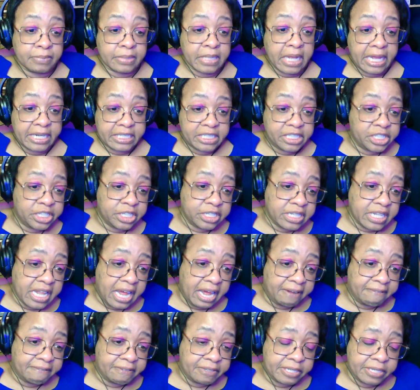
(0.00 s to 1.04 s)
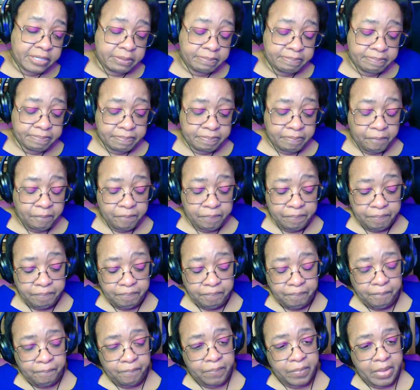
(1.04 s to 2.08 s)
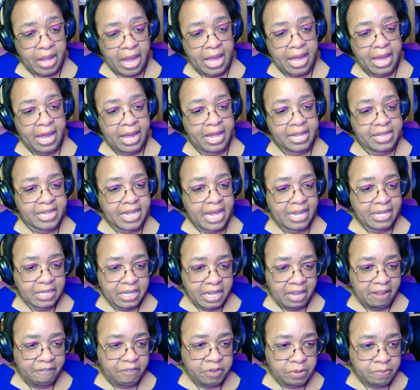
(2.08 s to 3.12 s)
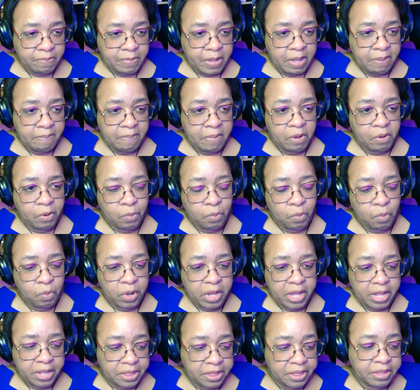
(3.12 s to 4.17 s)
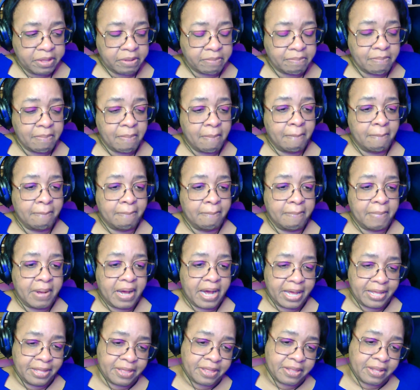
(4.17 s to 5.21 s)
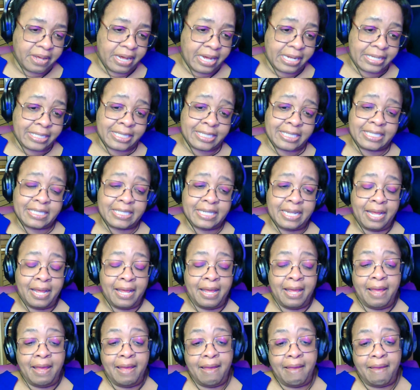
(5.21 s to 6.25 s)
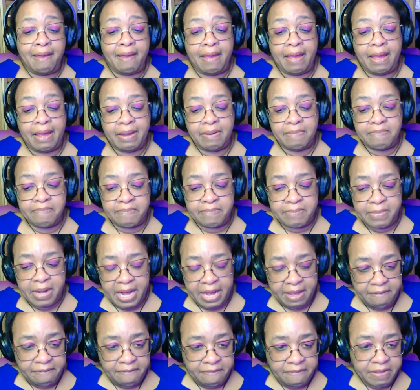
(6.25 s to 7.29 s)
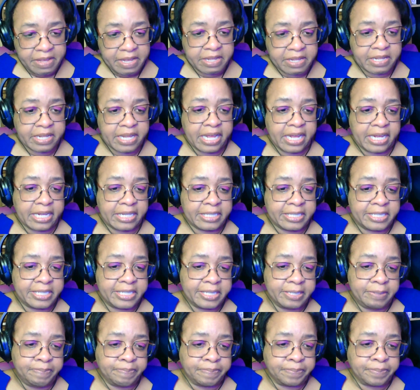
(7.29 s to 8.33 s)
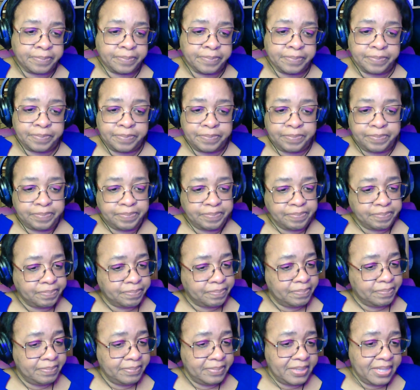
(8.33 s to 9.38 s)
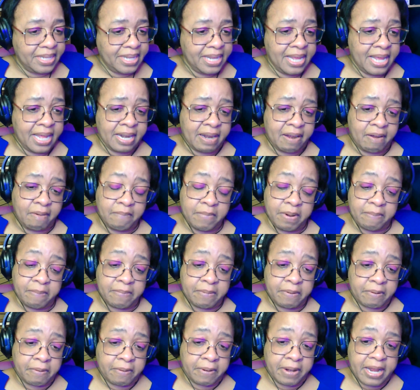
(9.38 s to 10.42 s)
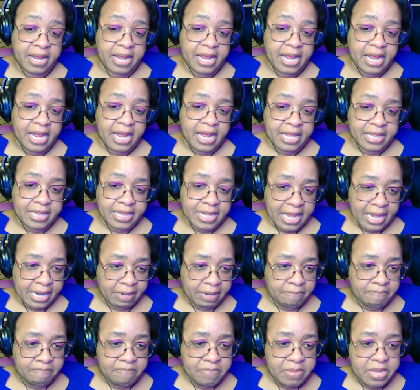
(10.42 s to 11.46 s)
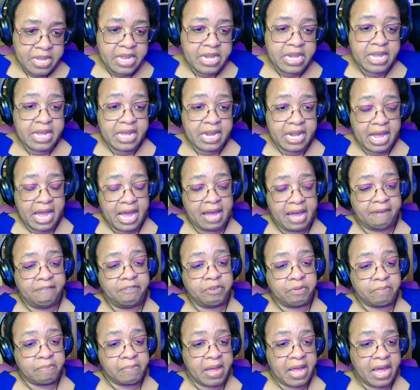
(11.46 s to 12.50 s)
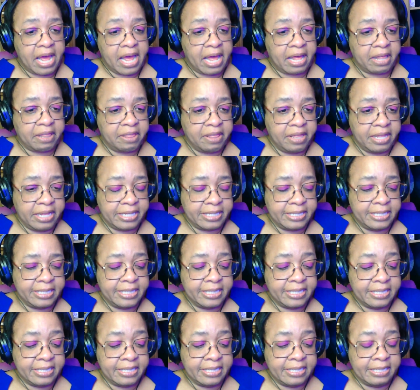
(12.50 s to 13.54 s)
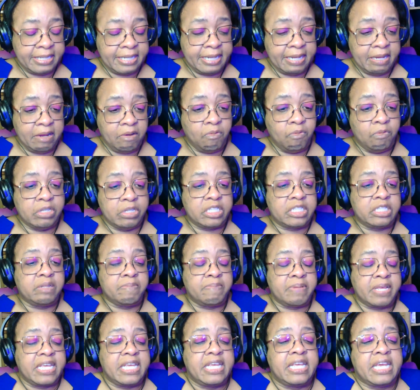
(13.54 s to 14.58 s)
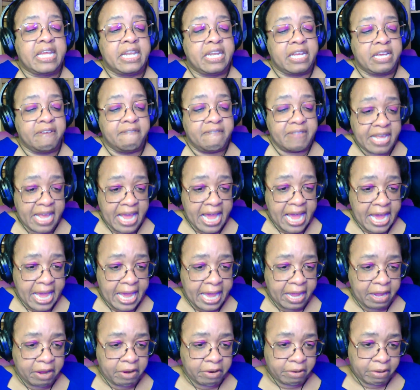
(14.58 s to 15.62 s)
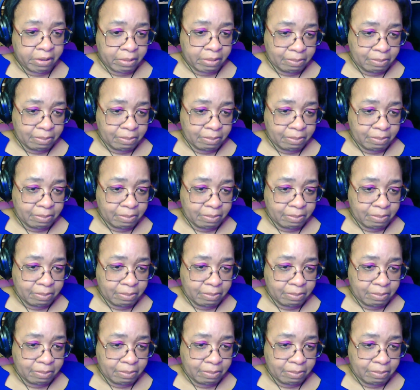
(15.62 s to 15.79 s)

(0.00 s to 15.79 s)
And she left. And that left me with my thoughts and my feelings. And I remember in that immediate aftermath was the beginning of the anger.